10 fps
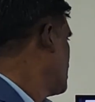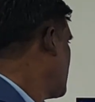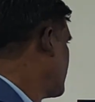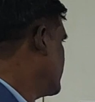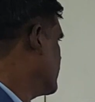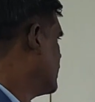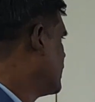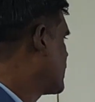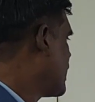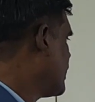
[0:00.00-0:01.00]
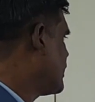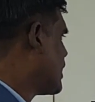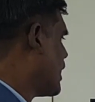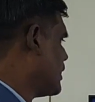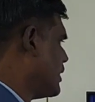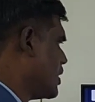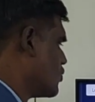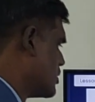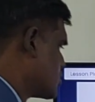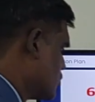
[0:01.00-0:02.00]
And current I
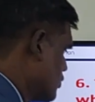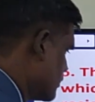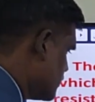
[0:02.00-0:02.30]
equal to